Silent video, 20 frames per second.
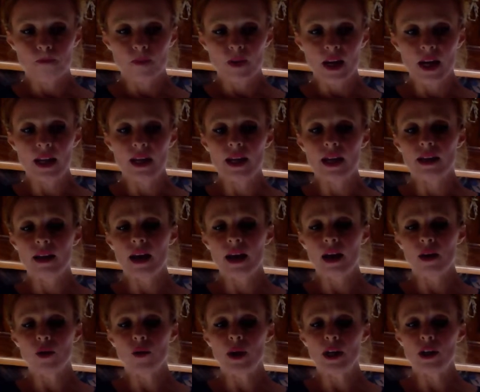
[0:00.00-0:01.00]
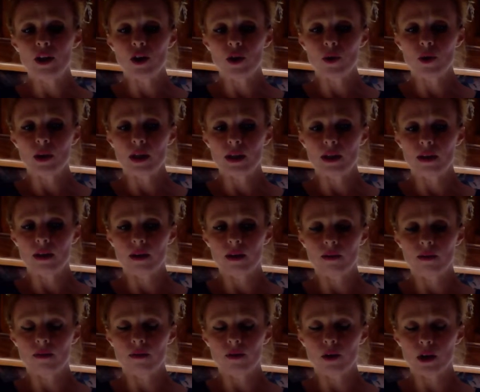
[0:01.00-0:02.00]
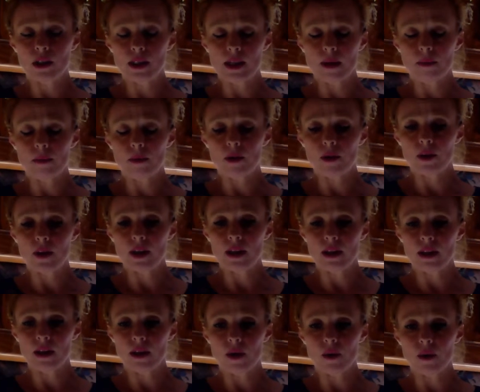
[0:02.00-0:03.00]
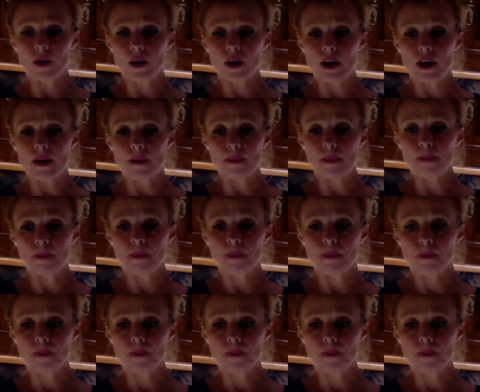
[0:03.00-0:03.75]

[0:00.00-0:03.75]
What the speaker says: and how do I know that, for example, that there were